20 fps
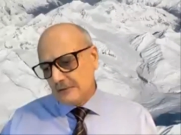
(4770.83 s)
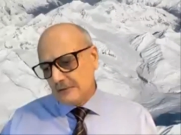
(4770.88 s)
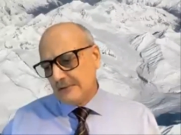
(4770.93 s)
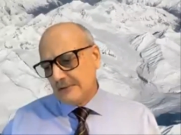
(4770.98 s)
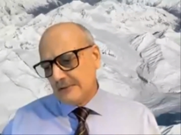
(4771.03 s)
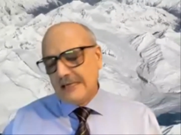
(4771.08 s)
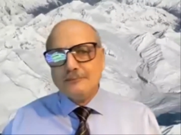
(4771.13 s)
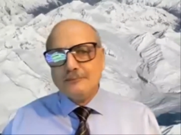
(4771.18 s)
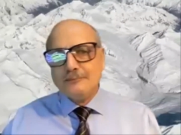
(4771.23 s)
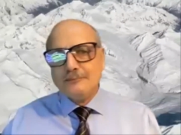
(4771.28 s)

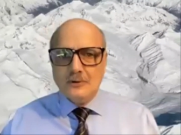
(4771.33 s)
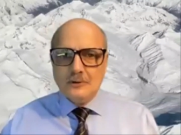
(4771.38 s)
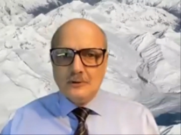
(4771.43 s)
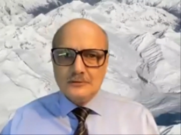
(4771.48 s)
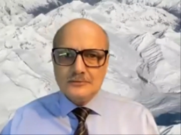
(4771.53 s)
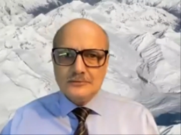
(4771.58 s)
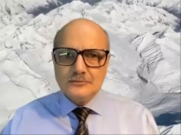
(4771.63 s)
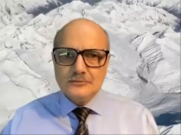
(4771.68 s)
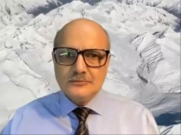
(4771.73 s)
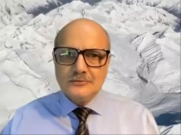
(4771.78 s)
Angmo,
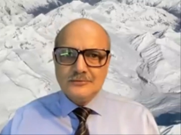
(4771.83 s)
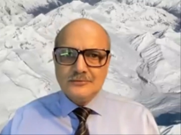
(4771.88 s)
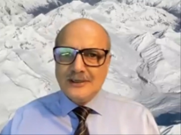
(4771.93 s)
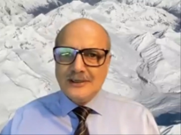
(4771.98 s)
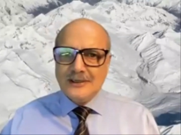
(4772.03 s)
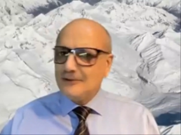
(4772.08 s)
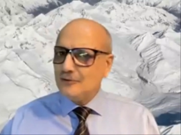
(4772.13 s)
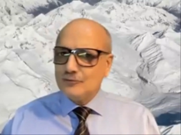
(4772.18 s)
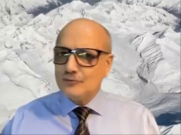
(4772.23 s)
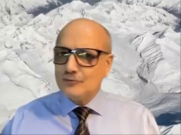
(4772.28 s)

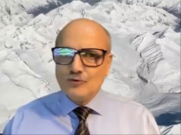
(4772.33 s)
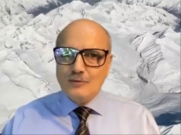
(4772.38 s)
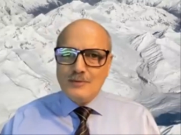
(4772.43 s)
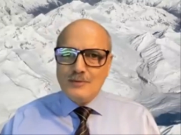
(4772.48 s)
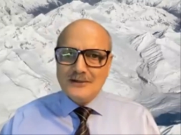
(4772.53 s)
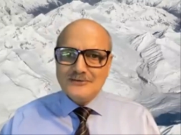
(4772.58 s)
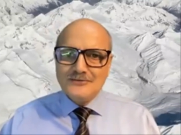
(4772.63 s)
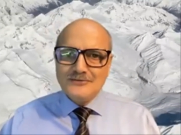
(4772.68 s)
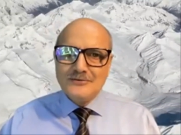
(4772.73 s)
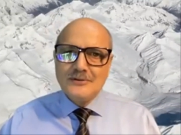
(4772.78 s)
thank you so
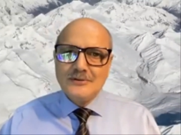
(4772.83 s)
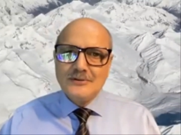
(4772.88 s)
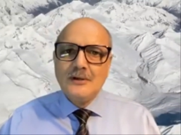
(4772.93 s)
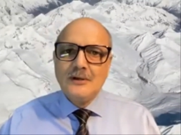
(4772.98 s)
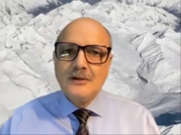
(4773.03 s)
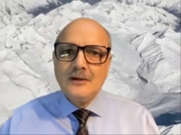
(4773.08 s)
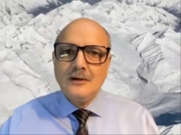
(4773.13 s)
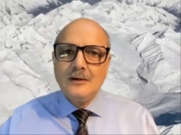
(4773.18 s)
much.